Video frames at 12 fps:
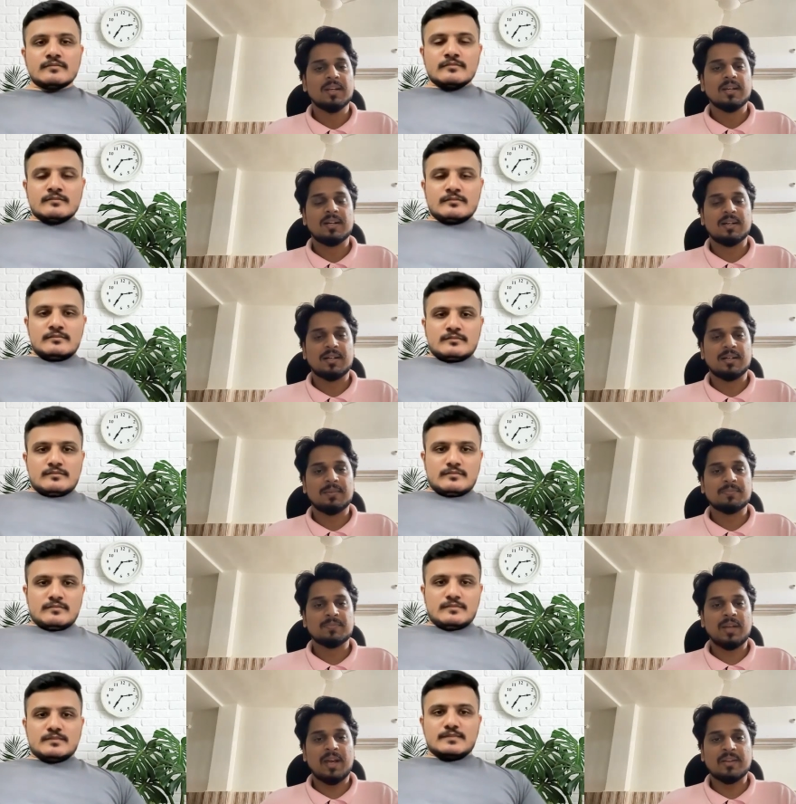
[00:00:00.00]

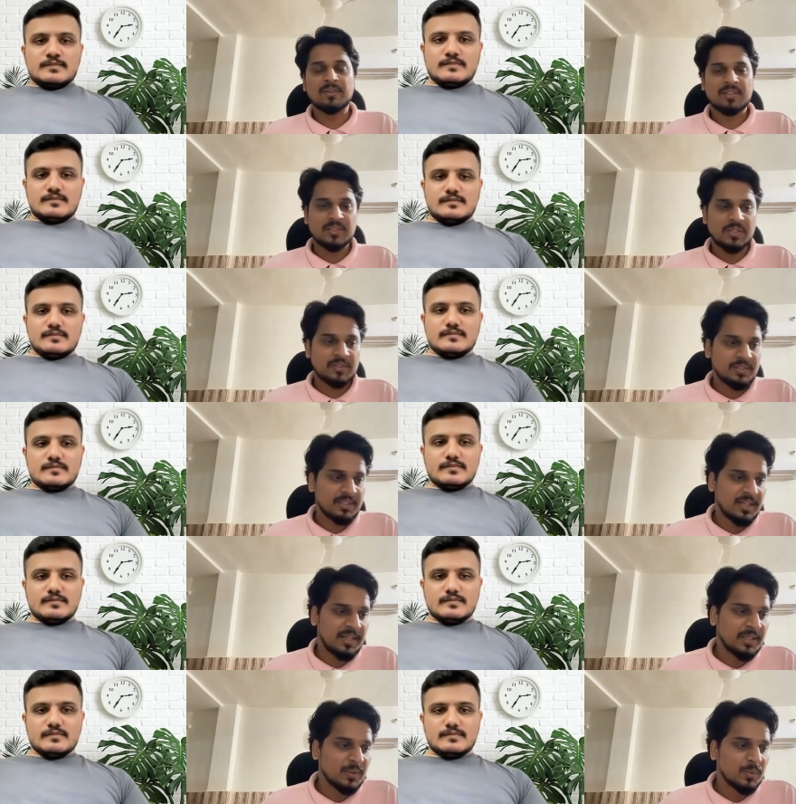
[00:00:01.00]
Speaker 1: um, as you suggested,
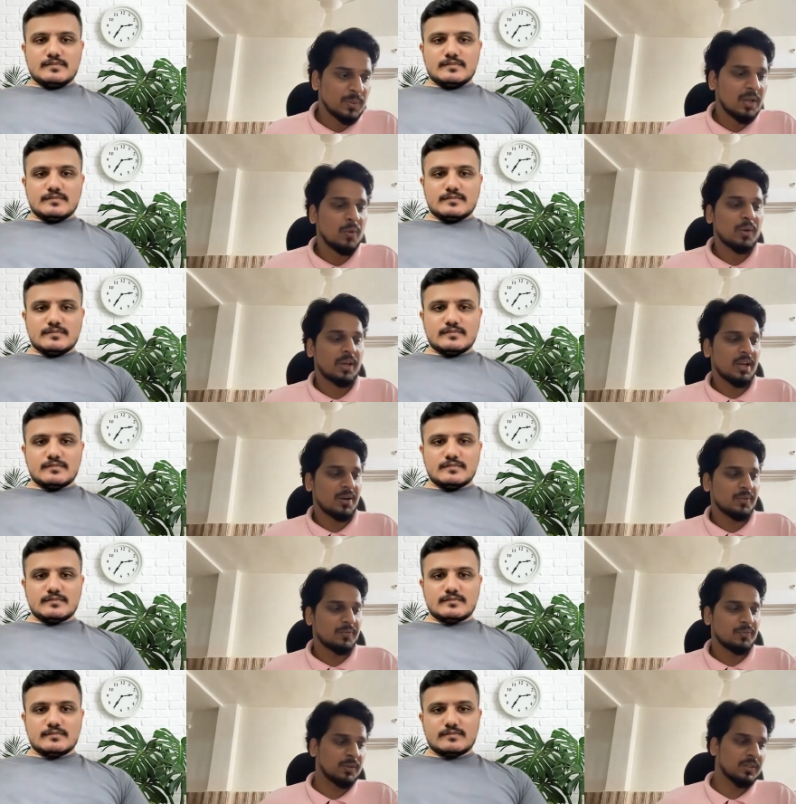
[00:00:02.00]
like you were looking
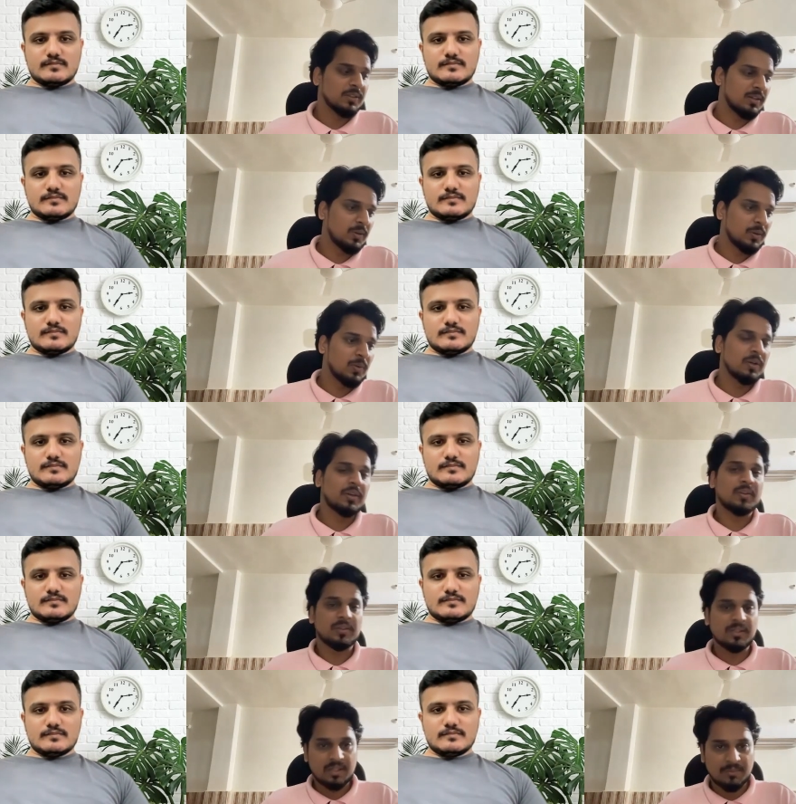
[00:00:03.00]
out for the cohorts
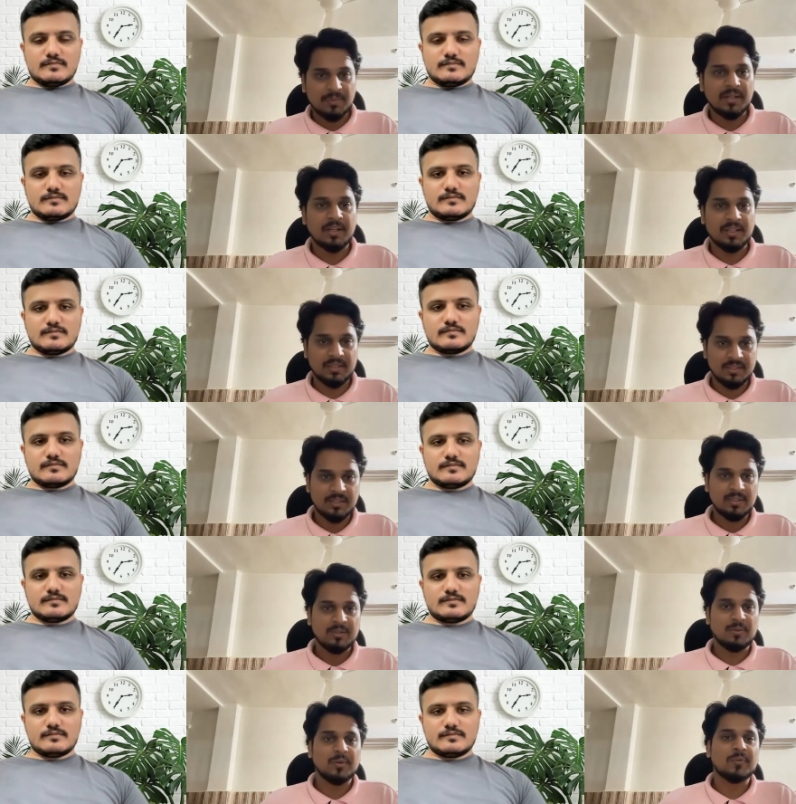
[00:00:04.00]
or the community
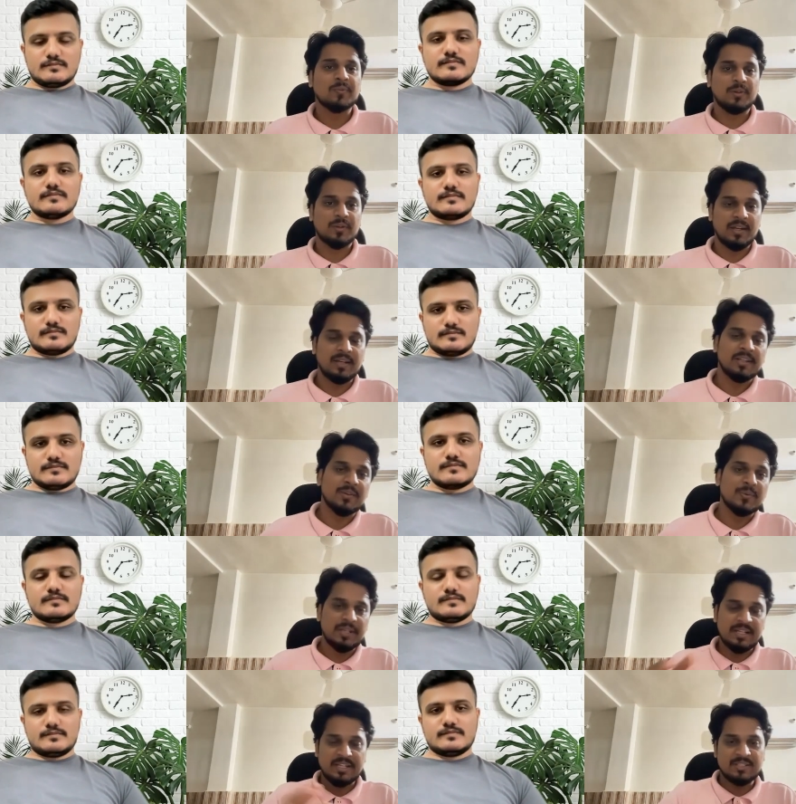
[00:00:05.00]
to look for, and you
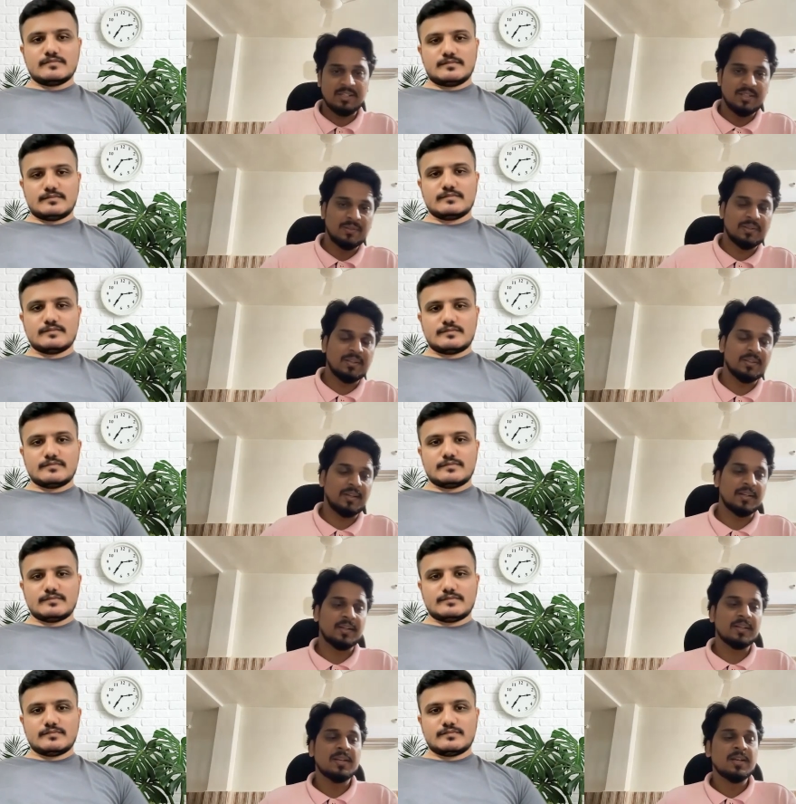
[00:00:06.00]
initially you
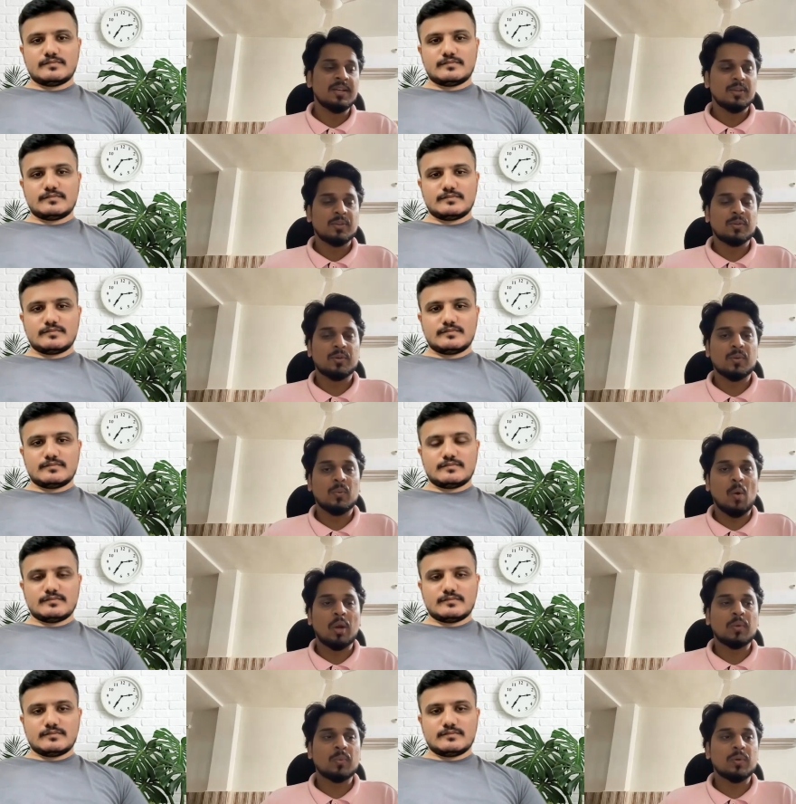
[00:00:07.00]
decided. So
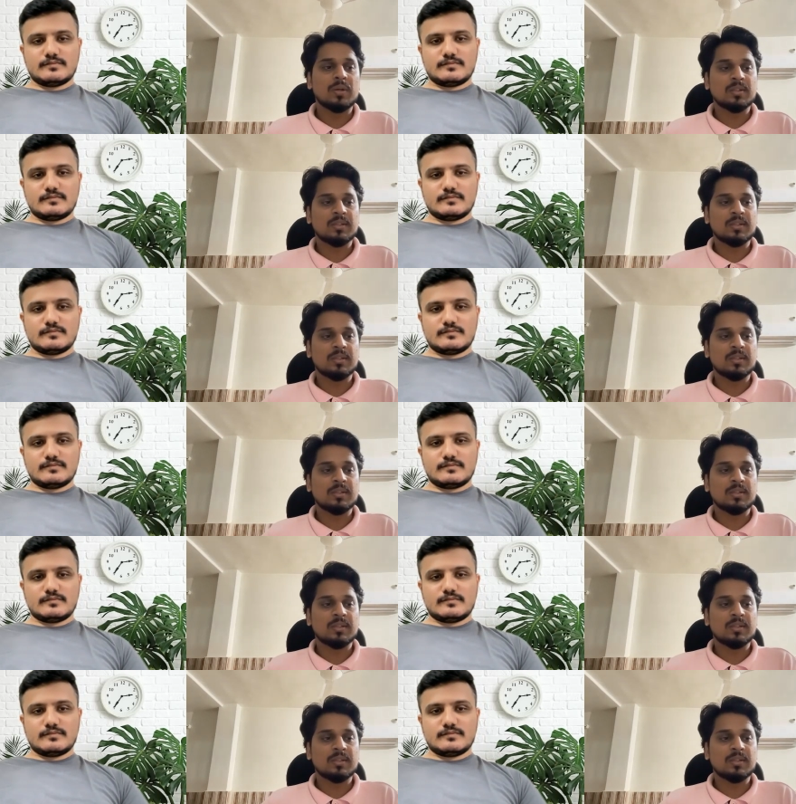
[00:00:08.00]
what were